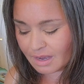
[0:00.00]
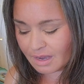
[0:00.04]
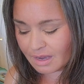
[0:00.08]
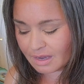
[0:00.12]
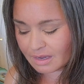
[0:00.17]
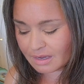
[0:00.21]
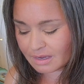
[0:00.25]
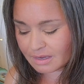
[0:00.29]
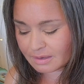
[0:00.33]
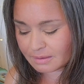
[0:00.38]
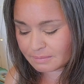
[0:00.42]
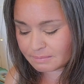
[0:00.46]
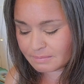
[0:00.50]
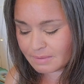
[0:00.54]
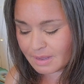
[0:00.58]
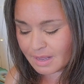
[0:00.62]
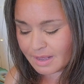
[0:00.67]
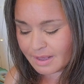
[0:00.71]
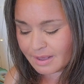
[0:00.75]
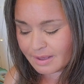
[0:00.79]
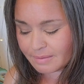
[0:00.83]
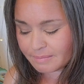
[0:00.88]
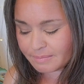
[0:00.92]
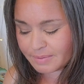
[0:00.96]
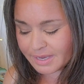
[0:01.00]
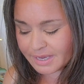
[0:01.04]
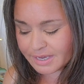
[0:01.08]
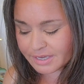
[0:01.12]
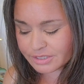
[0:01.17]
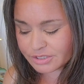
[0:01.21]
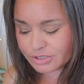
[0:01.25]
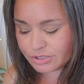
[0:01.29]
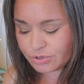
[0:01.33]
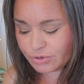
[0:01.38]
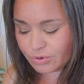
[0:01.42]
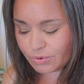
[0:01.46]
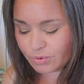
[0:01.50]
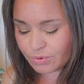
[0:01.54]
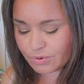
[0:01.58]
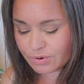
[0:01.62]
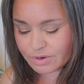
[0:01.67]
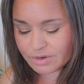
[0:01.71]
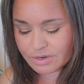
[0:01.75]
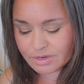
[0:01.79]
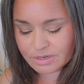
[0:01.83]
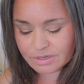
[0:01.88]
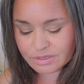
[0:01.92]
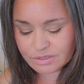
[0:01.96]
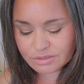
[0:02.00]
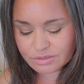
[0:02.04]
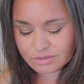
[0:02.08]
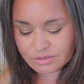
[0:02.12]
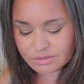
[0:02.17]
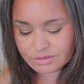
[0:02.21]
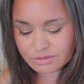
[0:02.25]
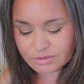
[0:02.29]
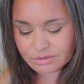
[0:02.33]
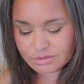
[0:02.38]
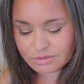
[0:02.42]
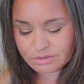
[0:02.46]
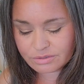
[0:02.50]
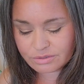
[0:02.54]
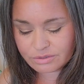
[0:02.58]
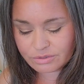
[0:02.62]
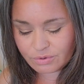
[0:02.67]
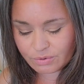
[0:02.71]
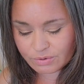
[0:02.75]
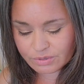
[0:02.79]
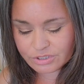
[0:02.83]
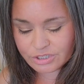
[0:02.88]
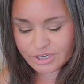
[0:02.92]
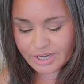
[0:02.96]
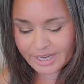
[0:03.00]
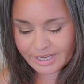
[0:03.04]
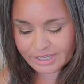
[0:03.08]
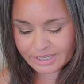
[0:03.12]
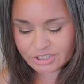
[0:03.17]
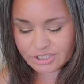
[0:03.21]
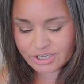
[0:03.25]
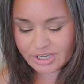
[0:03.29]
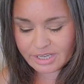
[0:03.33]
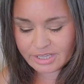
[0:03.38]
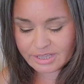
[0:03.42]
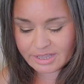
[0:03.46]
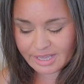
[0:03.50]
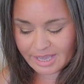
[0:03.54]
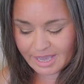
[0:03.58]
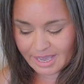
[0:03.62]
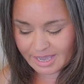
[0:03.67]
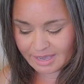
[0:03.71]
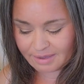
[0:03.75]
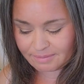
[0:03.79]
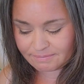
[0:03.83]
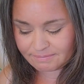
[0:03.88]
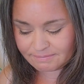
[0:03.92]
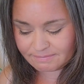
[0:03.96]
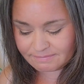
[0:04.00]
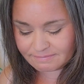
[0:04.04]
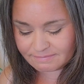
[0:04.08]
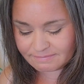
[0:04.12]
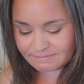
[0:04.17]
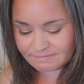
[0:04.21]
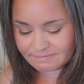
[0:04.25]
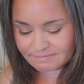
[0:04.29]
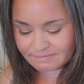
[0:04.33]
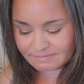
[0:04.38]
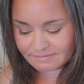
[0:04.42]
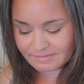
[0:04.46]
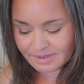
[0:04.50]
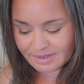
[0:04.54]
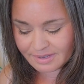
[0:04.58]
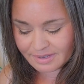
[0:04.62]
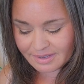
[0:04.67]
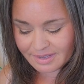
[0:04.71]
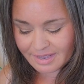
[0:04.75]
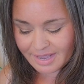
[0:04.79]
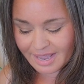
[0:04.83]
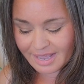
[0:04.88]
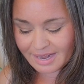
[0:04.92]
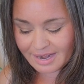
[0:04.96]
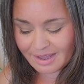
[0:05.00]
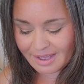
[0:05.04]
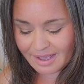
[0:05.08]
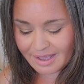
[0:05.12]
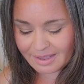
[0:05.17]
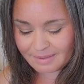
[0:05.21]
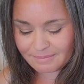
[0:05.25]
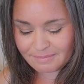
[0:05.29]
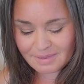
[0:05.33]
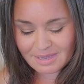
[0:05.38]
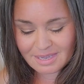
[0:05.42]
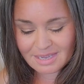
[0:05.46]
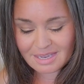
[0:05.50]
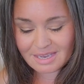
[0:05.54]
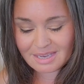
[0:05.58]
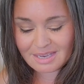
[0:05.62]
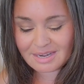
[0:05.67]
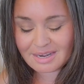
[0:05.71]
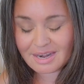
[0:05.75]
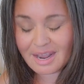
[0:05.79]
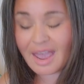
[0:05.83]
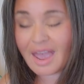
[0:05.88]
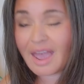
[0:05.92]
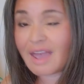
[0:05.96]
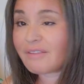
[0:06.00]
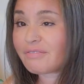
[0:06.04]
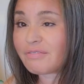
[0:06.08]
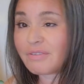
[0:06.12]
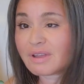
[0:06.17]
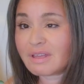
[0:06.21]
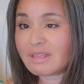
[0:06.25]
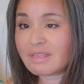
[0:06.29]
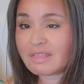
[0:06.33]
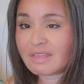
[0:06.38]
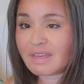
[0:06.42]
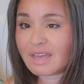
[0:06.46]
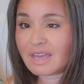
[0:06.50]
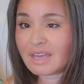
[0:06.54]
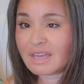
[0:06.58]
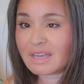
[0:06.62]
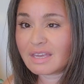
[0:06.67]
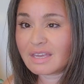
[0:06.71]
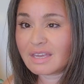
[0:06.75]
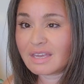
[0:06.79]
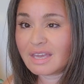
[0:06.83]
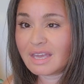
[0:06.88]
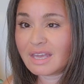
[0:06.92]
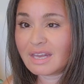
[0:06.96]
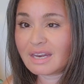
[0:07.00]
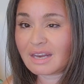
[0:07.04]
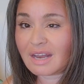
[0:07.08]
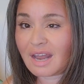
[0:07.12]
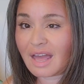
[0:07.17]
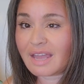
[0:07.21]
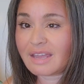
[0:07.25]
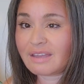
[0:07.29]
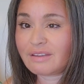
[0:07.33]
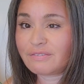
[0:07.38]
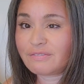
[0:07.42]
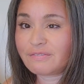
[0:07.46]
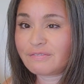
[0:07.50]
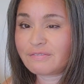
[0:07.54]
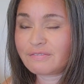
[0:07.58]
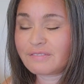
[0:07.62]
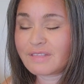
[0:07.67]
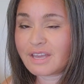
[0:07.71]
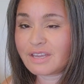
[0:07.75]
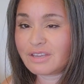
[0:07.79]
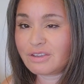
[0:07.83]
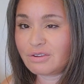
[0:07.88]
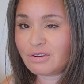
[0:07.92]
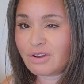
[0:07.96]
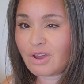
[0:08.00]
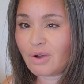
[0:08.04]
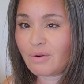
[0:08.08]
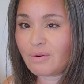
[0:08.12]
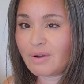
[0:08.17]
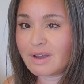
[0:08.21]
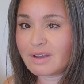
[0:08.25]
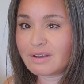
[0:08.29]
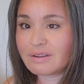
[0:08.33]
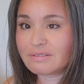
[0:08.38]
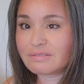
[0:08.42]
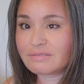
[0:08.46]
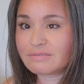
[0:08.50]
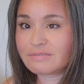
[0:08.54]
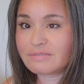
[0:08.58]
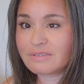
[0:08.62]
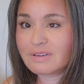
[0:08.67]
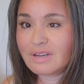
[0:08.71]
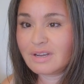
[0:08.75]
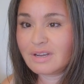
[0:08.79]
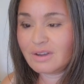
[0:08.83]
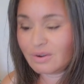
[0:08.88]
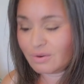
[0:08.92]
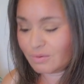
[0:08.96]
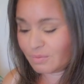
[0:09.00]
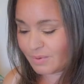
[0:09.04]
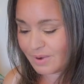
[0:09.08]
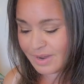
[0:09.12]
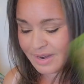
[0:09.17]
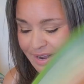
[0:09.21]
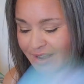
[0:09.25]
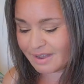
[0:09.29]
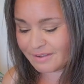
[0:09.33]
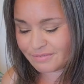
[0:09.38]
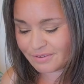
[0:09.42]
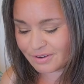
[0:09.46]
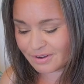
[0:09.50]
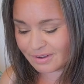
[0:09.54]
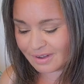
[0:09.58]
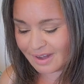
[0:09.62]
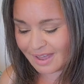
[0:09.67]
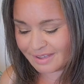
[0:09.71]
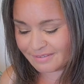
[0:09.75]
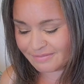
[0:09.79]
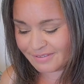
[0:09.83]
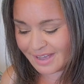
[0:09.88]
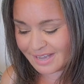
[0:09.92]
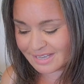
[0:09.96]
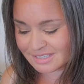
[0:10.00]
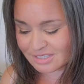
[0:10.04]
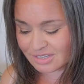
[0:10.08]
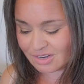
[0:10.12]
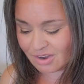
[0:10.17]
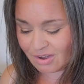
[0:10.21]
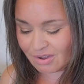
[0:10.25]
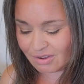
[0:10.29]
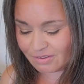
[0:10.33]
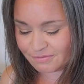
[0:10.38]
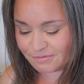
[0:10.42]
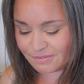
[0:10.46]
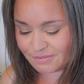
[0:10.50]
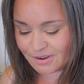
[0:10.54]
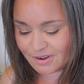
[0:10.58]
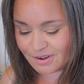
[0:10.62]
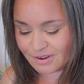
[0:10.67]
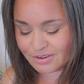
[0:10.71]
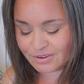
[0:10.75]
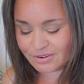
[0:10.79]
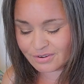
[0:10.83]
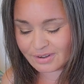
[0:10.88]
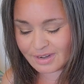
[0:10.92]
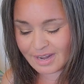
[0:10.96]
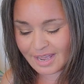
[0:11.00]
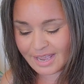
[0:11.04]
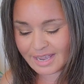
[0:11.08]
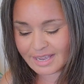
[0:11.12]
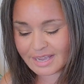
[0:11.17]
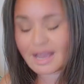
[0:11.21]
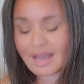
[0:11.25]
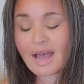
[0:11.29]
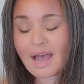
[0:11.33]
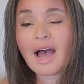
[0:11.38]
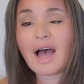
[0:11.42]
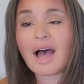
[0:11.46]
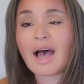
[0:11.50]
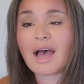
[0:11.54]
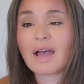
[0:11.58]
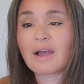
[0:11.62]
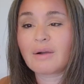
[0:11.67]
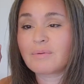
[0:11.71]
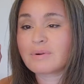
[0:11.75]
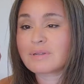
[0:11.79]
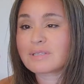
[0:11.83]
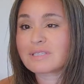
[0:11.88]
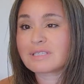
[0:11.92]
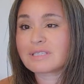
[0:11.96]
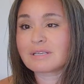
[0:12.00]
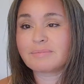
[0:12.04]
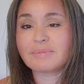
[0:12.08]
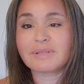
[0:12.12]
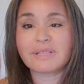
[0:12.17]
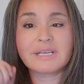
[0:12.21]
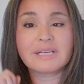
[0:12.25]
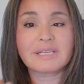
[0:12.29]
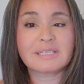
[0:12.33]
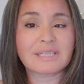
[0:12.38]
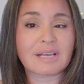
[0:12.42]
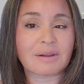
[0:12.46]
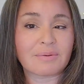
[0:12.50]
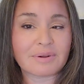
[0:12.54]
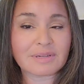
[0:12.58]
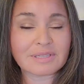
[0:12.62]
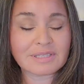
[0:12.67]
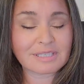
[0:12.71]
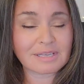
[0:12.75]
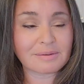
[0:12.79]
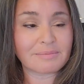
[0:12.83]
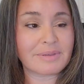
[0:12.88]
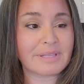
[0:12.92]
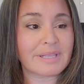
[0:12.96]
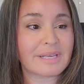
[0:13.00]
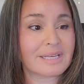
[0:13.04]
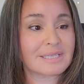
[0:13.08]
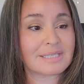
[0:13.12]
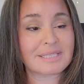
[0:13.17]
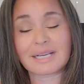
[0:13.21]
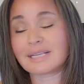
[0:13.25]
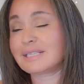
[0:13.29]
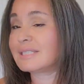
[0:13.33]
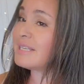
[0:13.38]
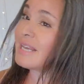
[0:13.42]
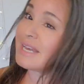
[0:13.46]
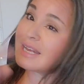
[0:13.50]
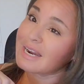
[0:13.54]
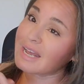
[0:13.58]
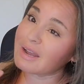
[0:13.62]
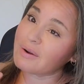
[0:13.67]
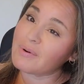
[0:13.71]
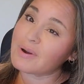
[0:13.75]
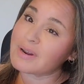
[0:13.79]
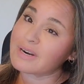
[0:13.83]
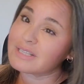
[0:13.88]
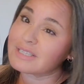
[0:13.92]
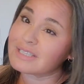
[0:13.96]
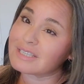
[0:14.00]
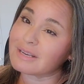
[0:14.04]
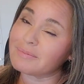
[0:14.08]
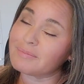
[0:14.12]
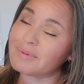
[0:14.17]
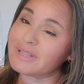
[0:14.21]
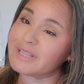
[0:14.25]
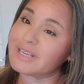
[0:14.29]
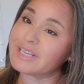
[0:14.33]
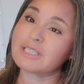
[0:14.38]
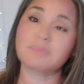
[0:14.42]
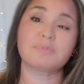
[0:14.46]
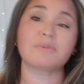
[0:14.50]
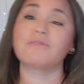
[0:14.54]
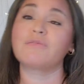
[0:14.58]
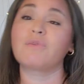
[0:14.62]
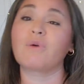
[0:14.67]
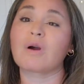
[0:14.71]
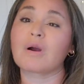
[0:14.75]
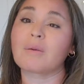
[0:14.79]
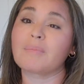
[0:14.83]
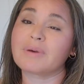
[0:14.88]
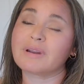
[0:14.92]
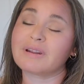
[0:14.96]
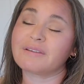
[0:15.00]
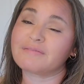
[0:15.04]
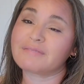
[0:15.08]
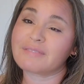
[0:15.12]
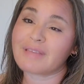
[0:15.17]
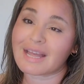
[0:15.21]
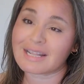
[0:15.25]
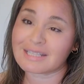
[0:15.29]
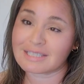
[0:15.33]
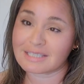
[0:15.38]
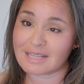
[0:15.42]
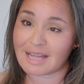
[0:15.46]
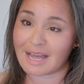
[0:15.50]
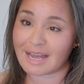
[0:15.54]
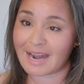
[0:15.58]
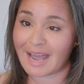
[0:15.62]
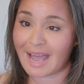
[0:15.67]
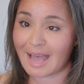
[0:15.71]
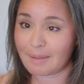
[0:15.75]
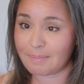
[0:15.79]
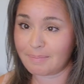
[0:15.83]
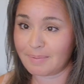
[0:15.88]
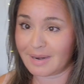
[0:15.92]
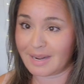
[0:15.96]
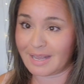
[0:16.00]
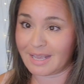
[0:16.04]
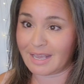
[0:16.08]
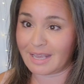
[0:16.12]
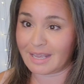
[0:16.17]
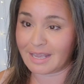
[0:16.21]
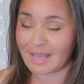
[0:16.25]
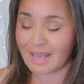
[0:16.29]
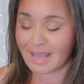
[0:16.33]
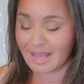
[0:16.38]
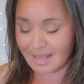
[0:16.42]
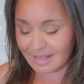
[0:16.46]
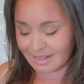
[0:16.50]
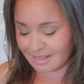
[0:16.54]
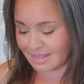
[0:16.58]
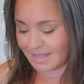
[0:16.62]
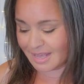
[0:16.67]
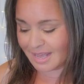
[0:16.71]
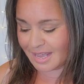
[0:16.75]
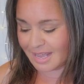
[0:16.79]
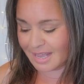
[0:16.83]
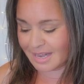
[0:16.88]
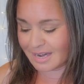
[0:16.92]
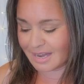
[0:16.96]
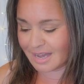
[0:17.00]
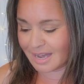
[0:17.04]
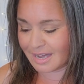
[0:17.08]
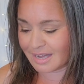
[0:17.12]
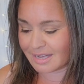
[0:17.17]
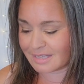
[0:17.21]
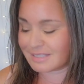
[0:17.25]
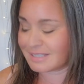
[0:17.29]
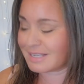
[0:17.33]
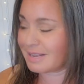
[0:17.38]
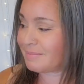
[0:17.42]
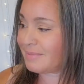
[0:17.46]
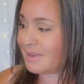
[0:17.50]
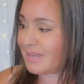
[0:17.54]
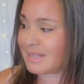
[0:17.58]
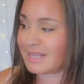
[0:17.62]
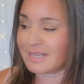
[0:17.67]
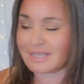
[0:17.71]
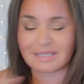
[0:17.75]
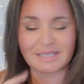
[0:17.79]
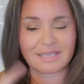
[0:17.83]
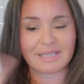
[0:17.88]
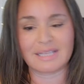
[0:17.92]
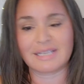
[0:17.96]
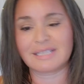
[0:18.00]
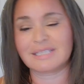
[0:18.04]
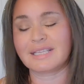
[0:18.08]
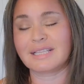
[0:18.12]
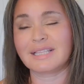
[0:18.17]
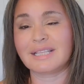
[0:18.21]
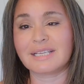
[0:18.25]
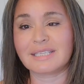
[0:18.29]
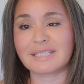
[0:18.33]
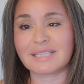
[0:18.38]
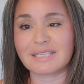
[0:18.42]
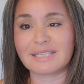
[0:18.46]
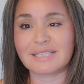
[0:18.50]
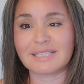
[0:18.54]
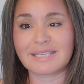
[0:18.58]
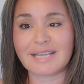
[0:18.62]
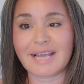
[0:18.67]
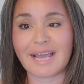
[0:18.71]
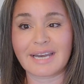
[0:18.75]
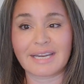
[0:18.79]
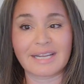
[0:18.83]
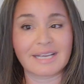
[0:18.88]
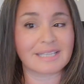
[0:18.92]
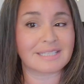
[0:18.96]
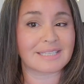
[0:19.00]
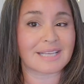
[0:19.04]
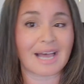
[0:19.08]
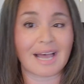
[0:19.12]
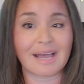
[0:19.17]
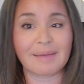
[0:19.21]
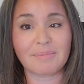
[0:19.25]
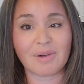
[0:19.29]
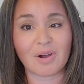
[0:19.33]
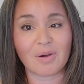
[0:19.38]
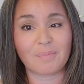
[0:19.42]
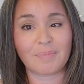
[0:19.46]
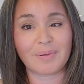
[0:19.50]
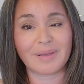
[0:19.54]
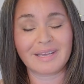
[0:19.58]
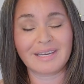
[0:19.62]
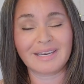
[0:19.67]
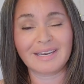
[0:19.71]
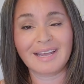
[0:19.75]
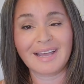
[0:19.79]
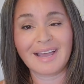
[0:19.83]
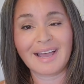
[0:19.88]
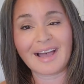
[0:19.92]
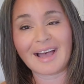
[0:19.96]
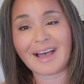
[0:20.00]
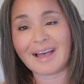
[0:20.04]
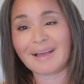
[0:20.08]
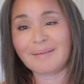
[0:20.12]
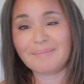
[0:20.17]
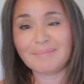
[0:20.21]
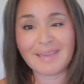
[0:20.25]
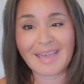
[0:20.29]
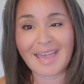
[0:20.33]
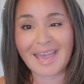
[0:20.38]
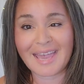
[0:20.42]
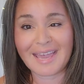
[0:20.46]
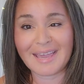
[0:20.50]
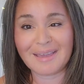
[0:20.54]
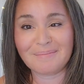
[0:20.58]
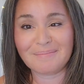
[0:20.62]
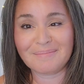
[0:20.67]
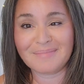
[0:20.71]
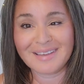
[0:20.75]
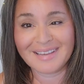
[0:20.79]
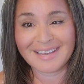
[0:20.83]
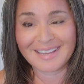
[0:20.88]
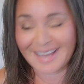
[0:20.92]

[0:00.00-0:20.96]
Um, because you're you're changing the game. And I mean everything in life that you know of whatever life has to offer, you're like, I want some of this, I want some of this. I said I wanted some of this before, but if that's not happening, then uh, send me this and this and this instead because I'm open, I'm game.